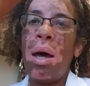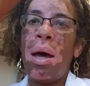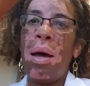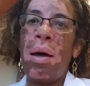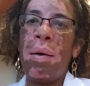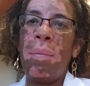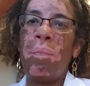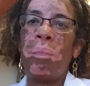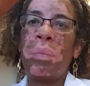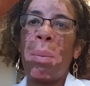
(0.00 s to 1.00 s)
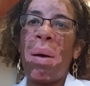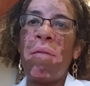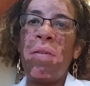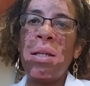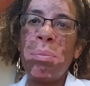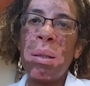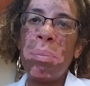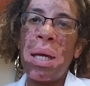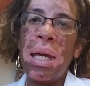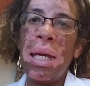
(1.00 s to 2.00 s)
my Facebook
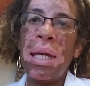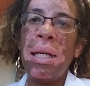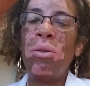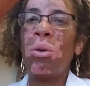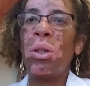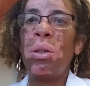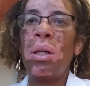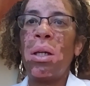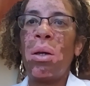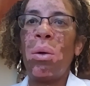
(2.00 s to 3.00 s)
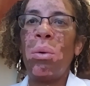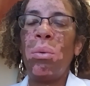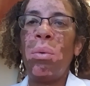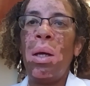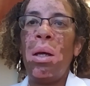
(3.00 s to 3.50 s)
page, or you can go,